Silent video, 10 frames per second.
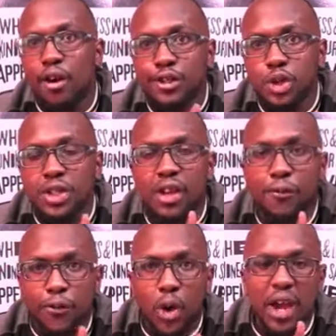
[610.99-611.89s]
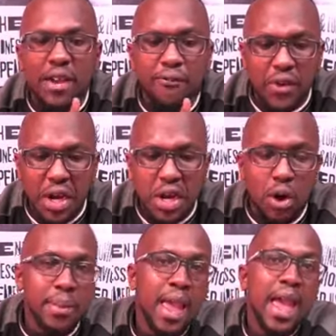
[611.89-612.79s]
of shooting 4K
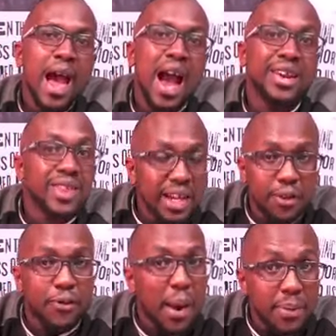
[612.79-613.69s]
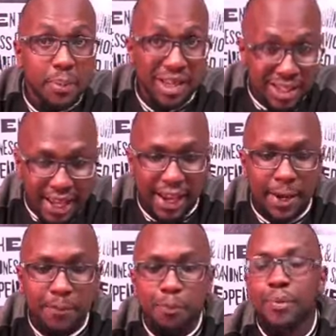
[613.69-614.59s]
video at 30 frames per second.